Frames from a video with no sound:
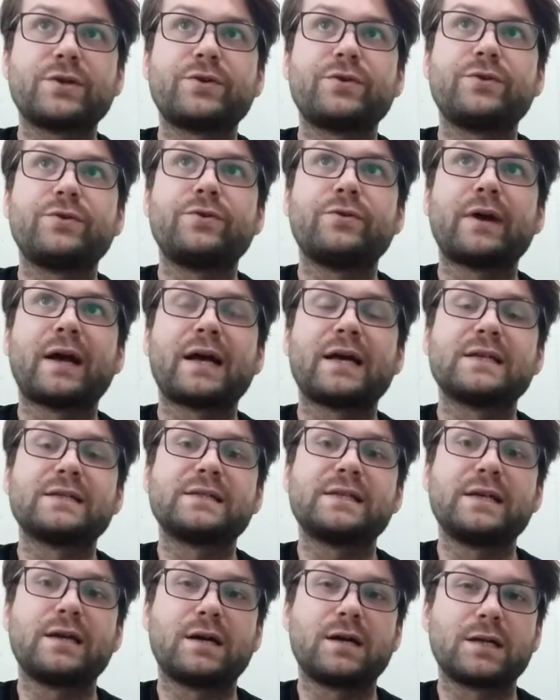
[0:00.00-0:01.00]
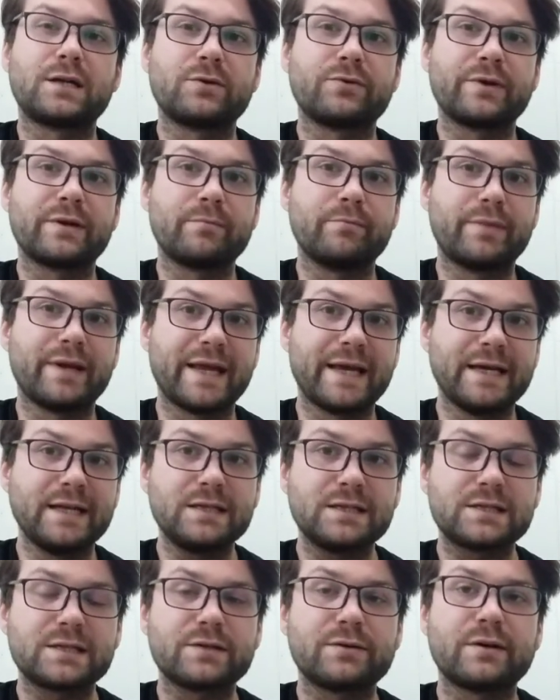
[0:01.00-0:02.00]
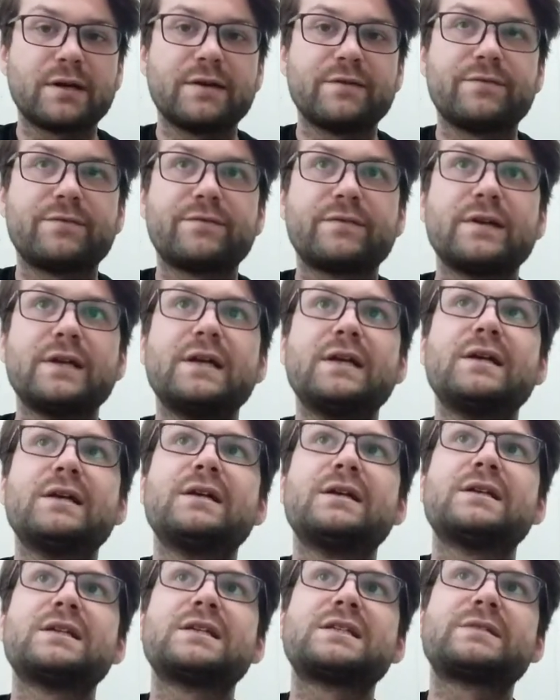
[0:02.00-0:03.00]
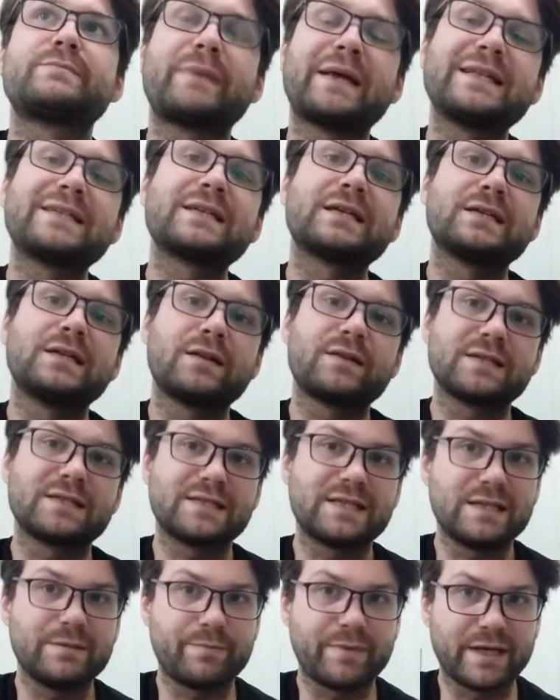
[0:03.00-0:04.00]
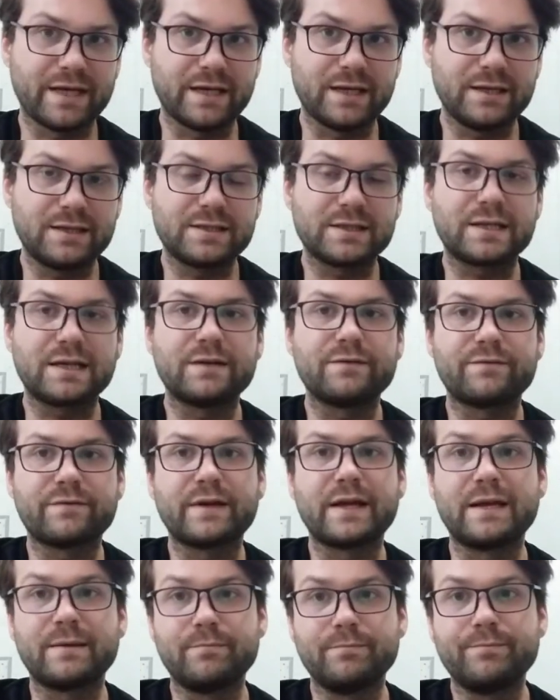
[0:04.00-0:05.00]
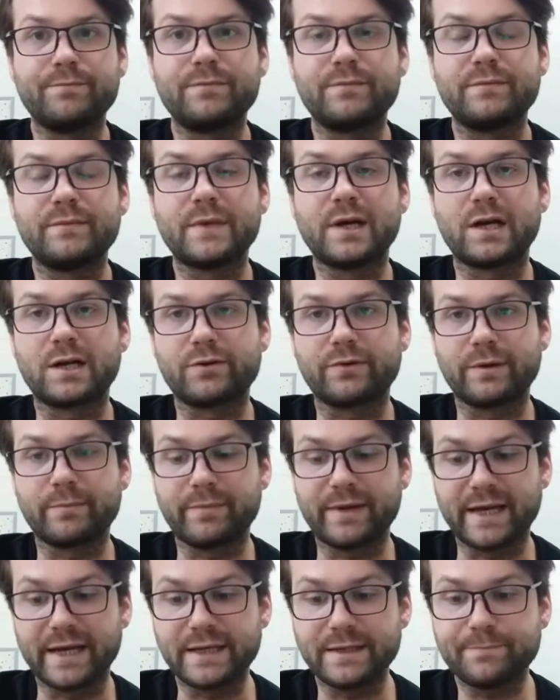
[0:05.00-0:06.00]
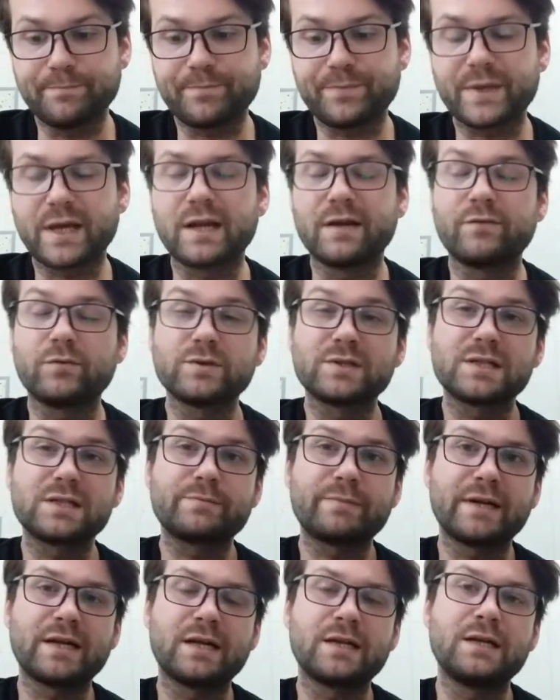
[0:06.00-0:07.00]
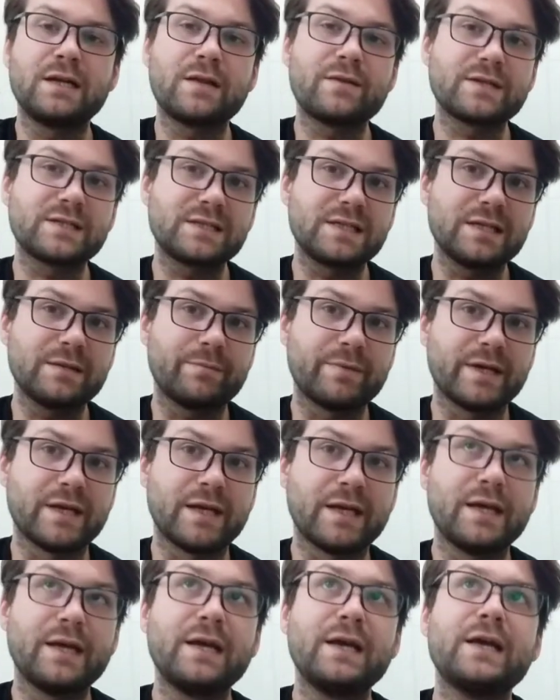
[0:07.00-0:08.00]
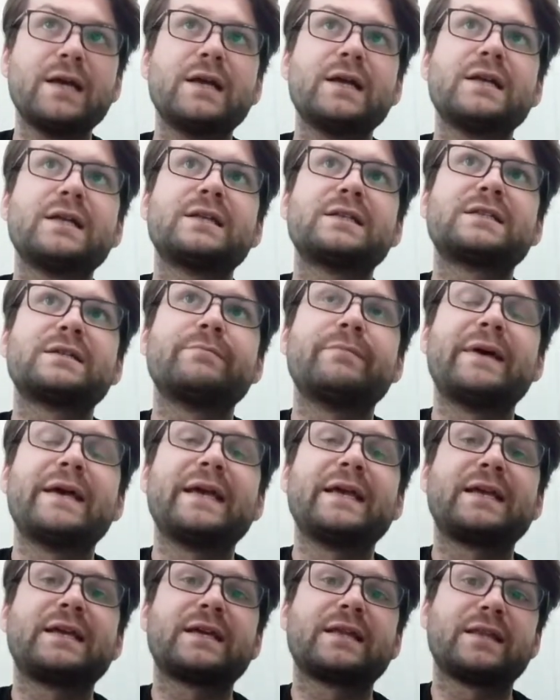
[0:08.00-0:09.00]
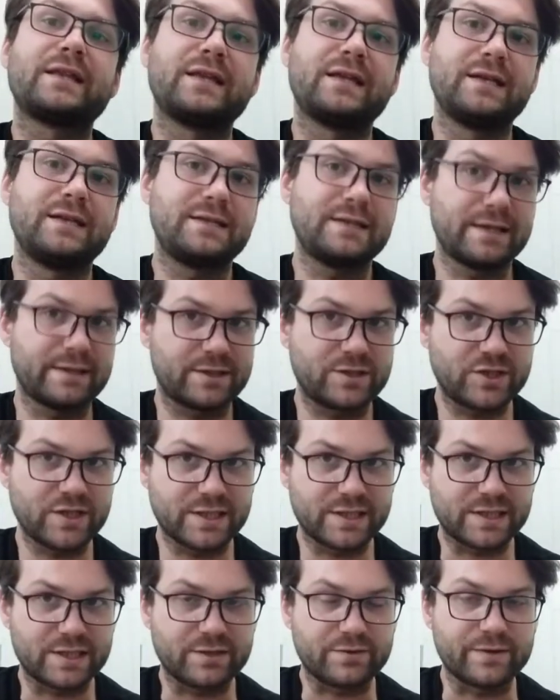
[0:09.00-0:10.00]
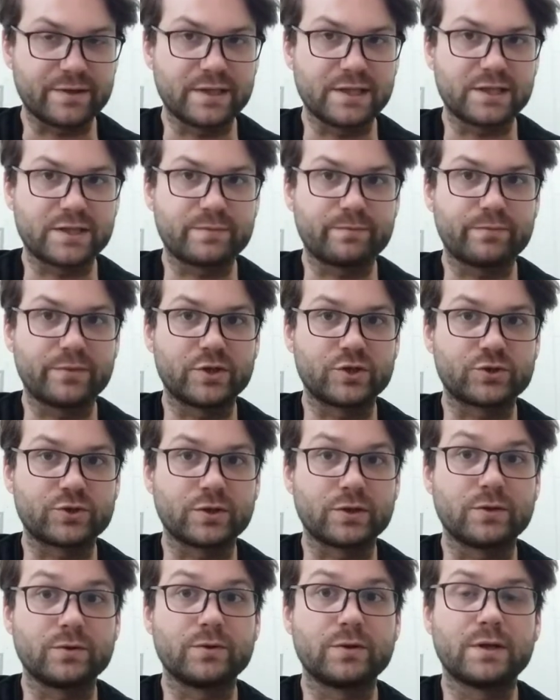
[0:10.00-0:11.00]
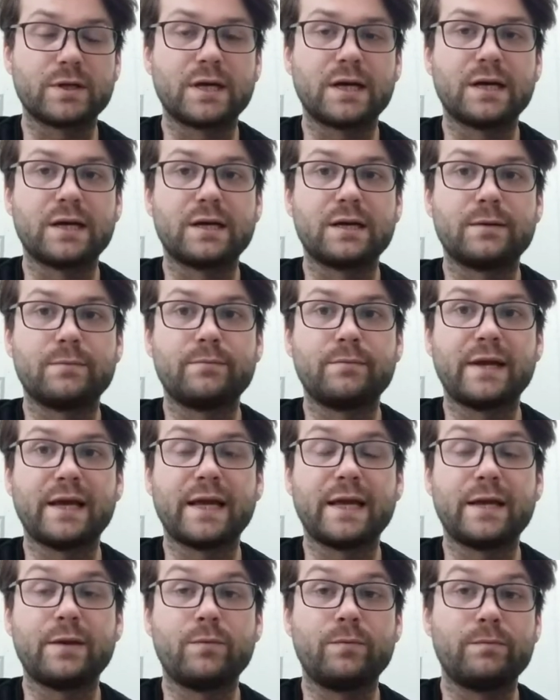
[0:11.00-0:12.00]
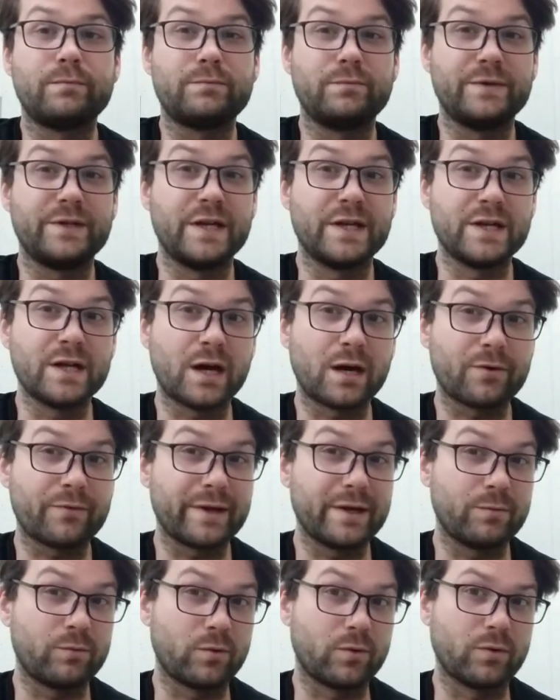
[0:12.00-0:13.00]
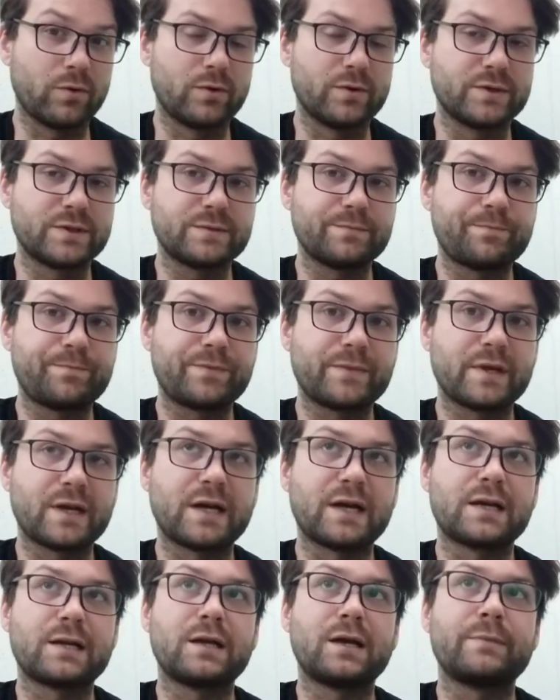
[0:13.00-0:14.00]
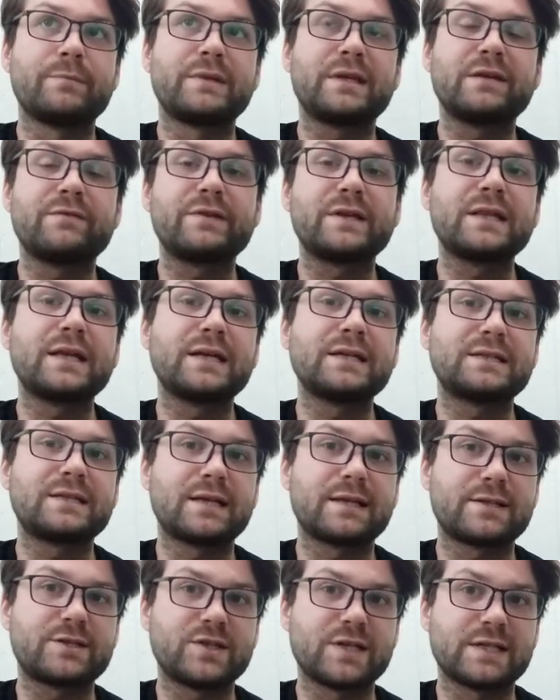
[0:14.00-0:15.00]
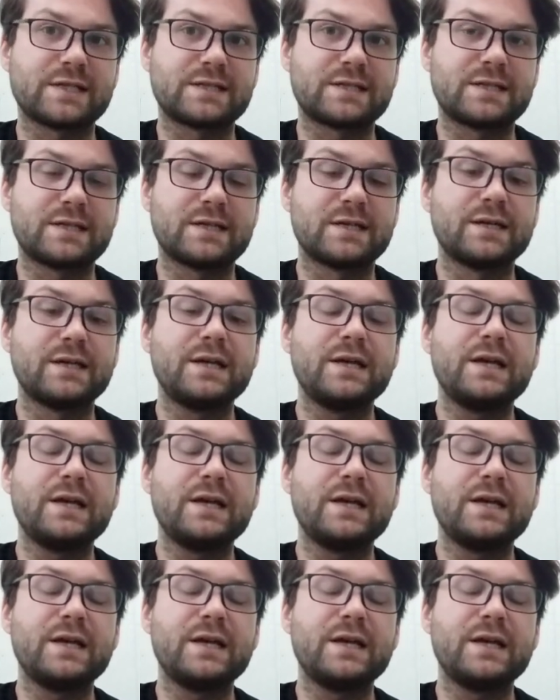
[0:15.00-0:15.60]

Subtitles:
who has the Hungering Blade, so I've spent another CP to give him the Hungering Blade. And I've also spent another CP to make the Death Jester in this patrol a Ynnari Warlord. And I'm giving that Death Jester